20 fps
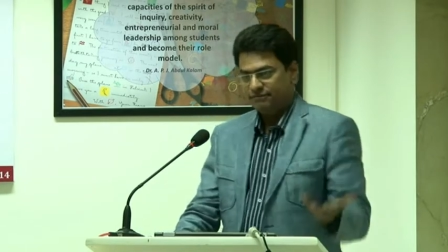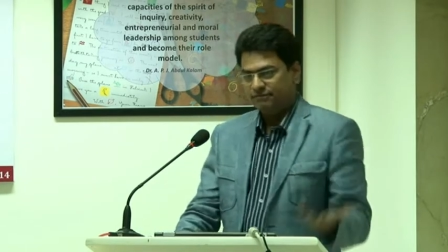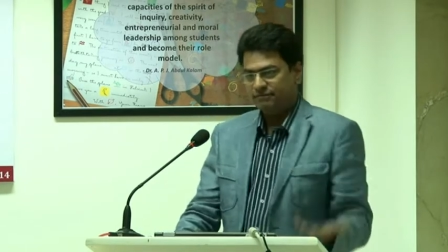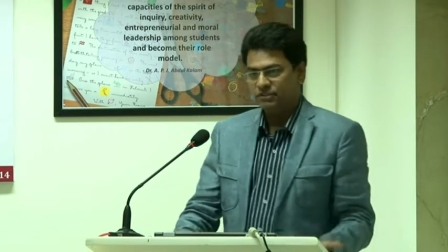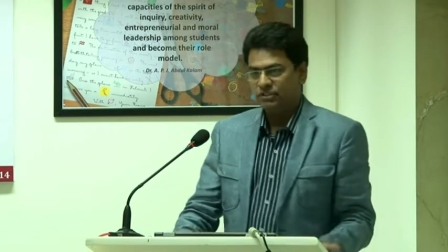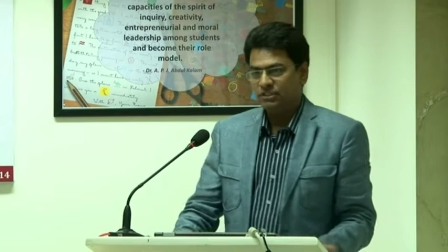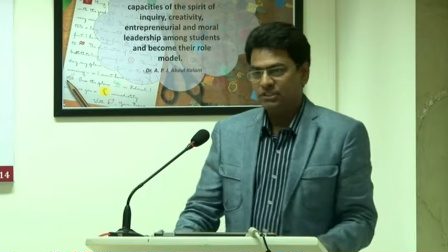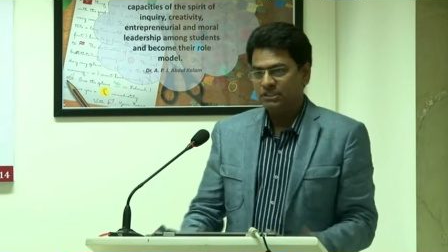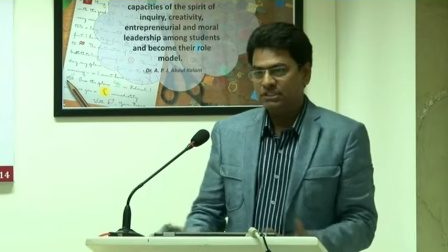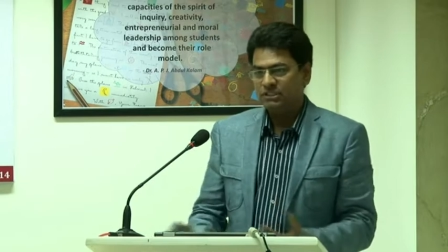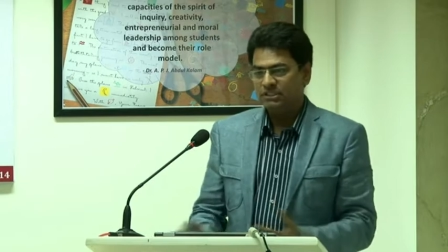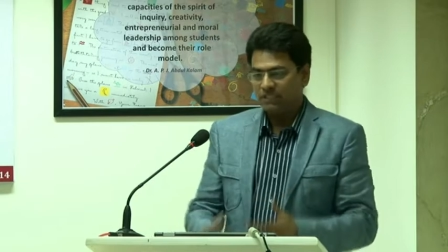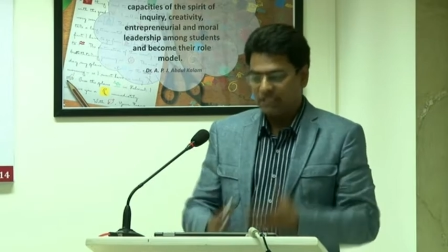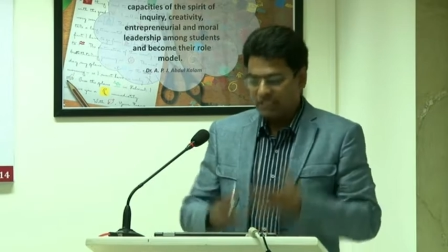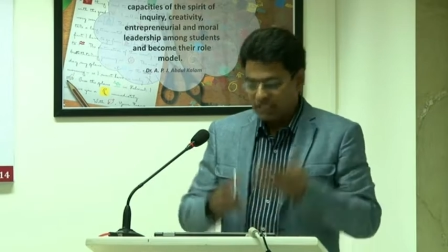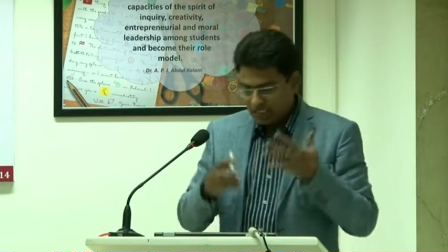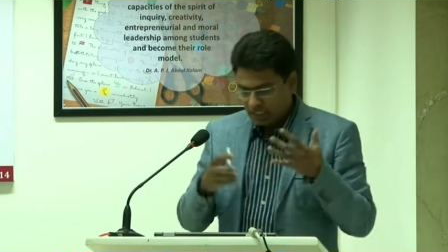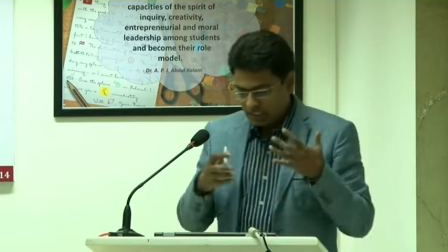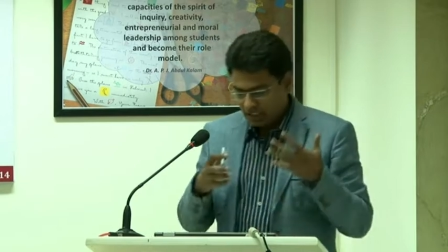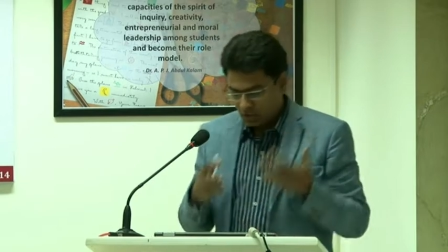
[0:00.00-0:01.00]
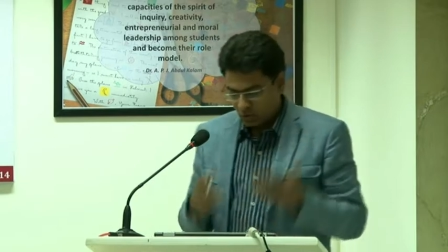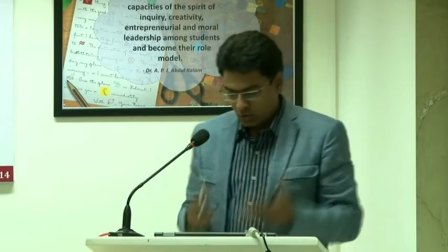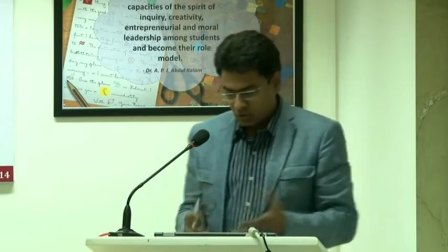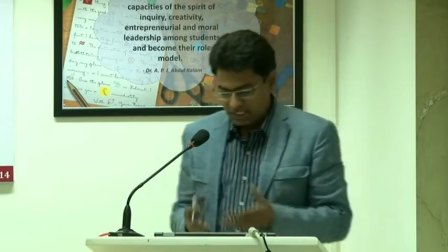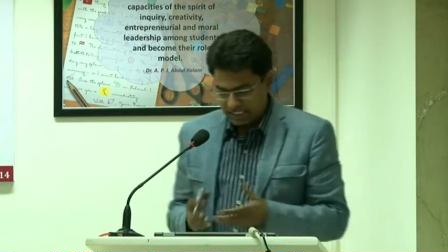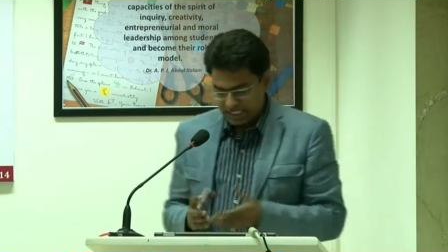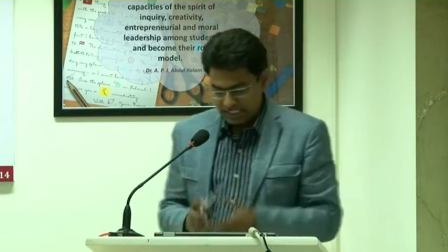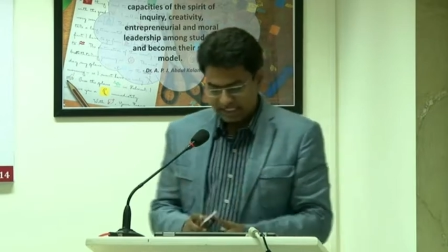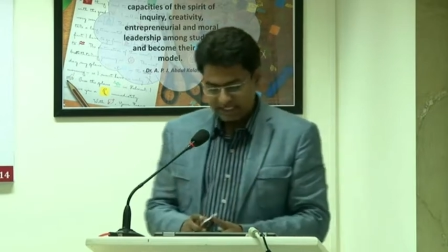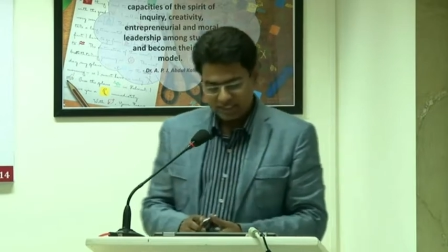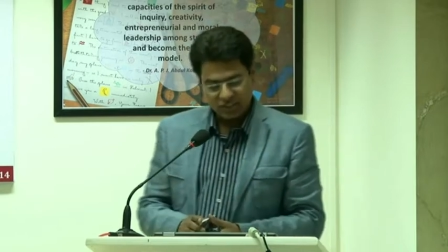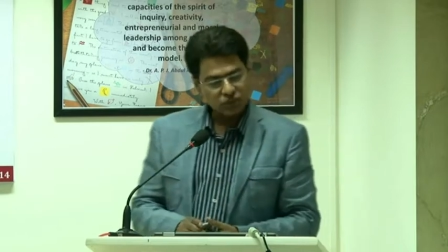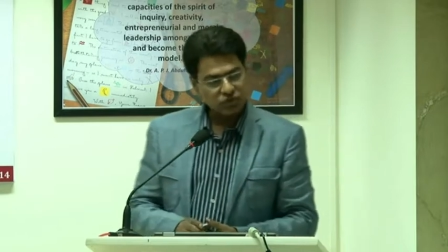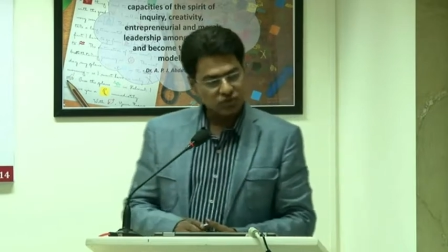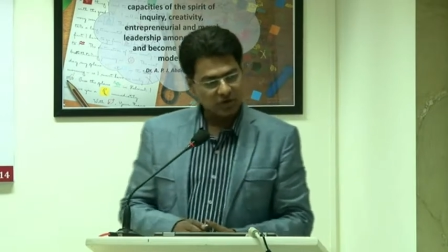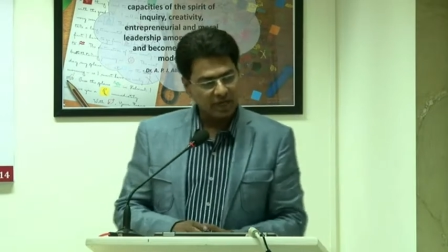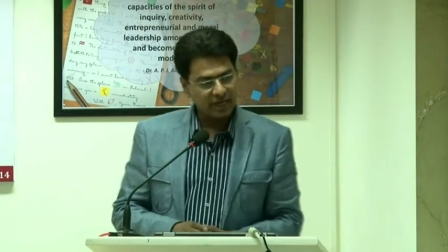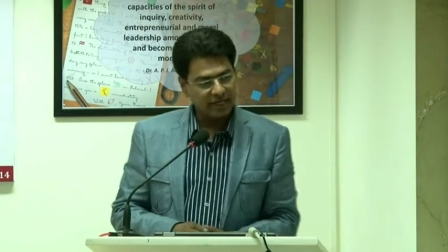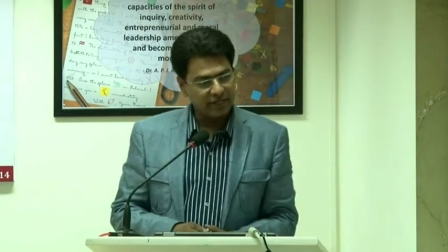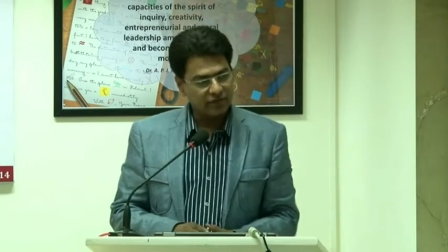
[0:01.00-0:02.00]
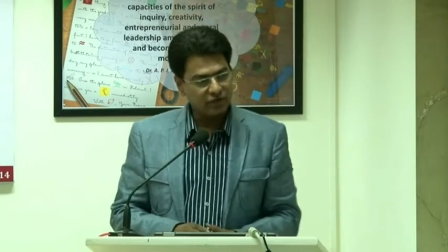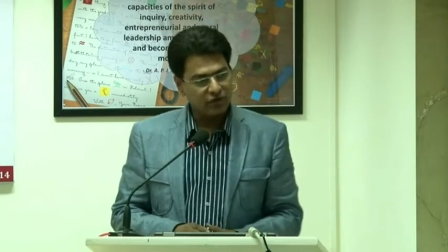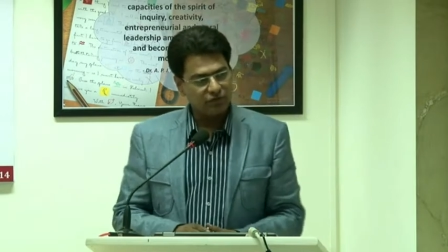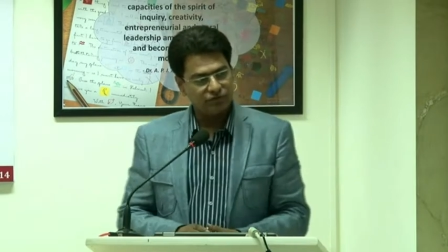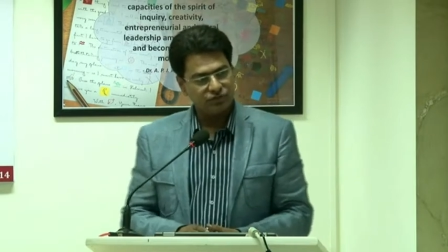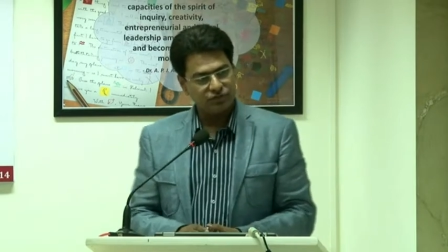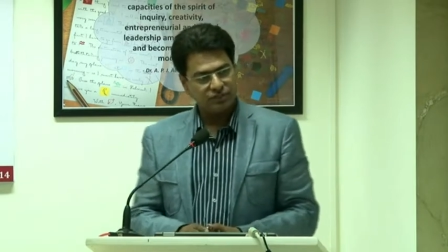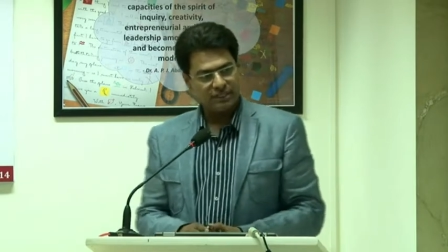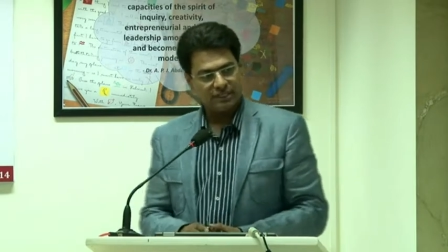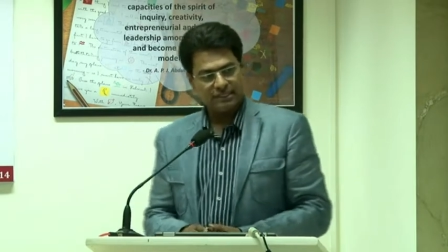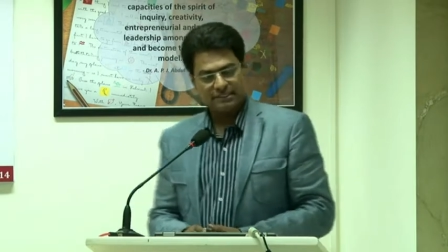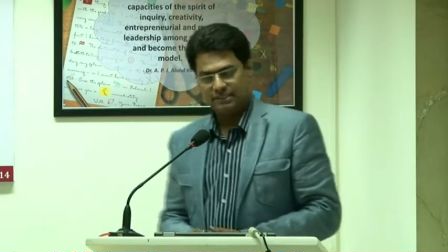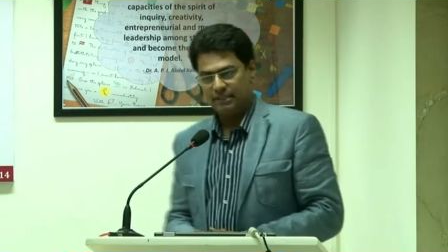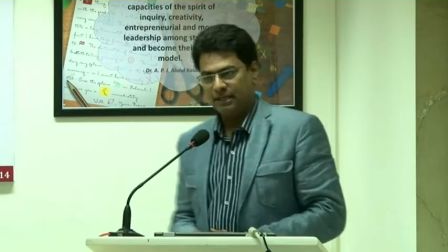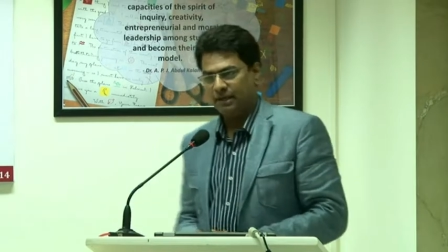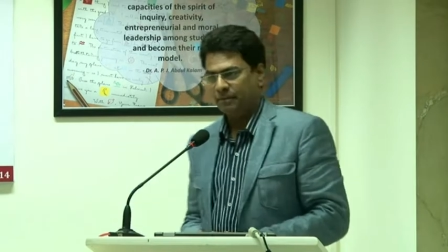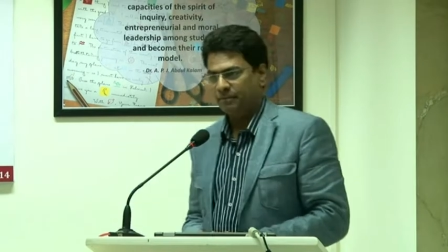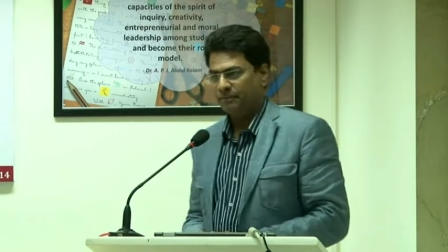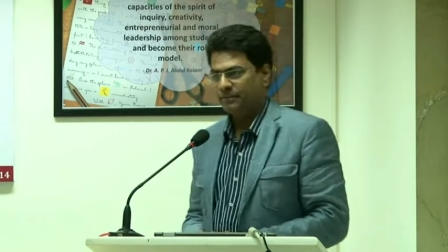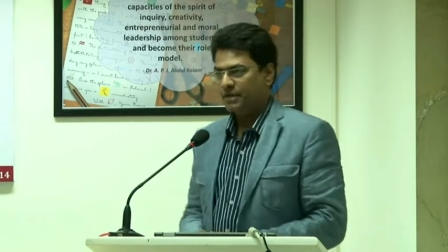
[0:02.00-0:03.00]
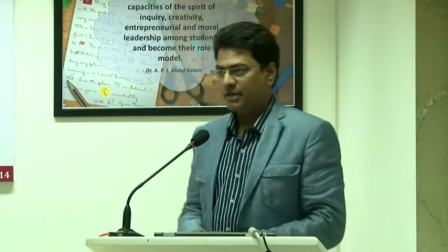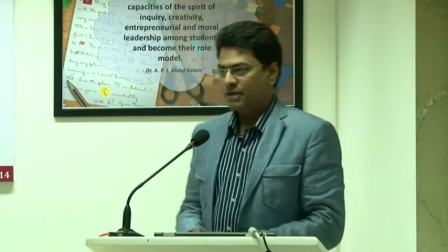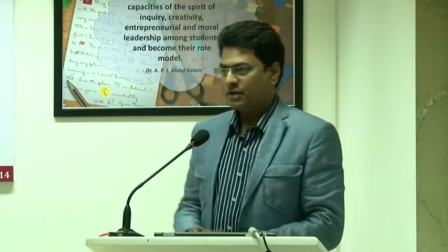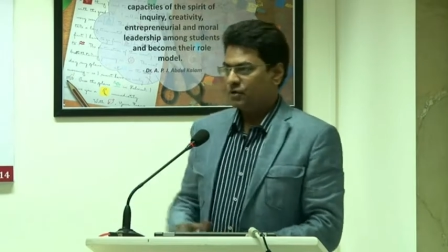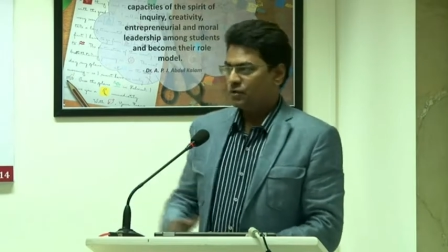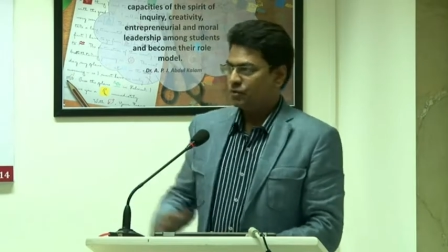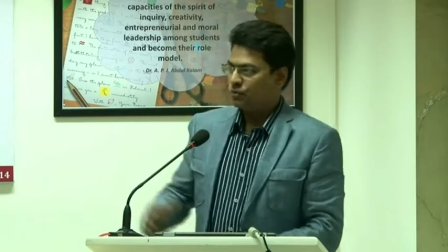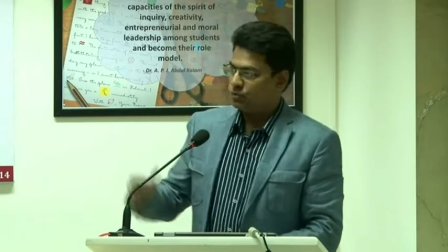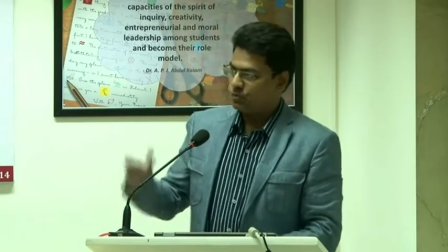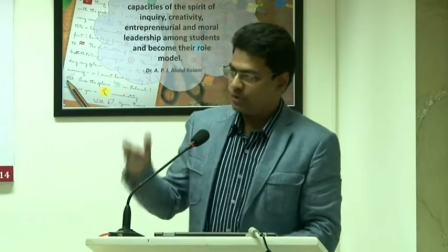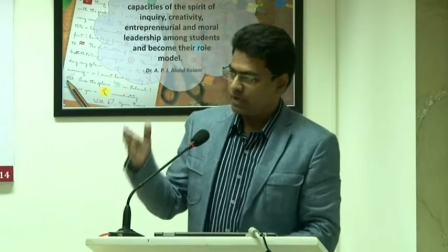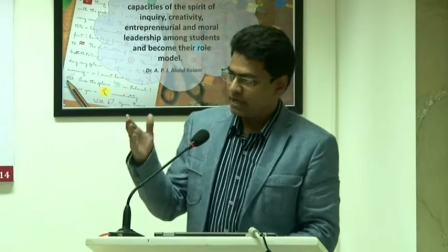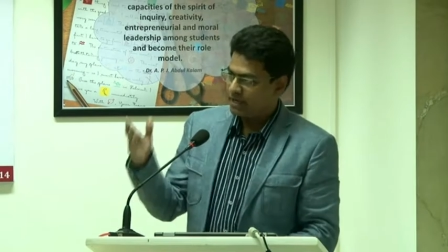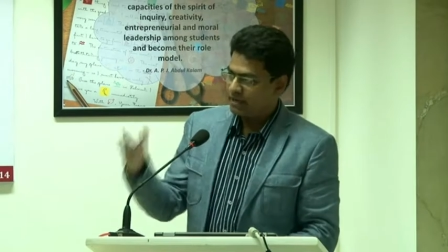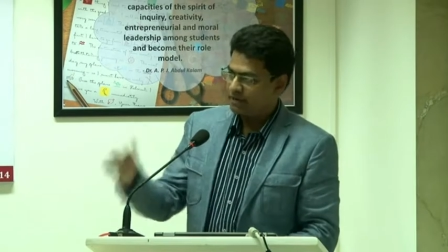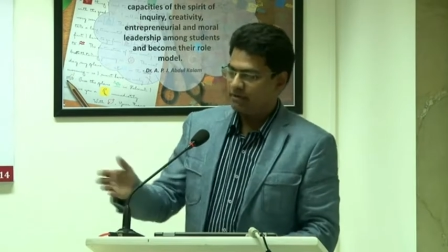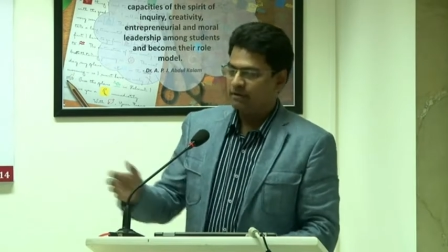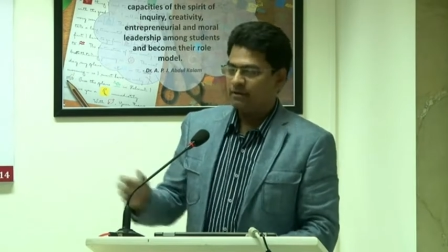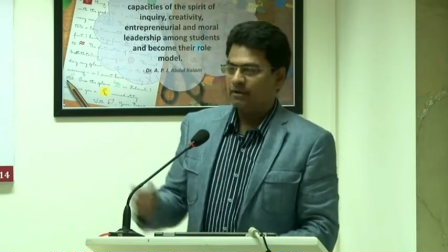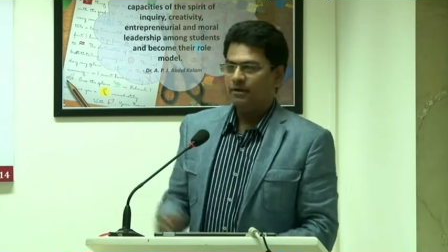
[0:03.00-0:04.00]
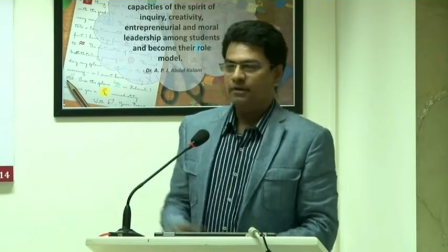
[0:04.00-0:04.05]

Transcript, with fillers: which is the holiest shrine of Shia Islam where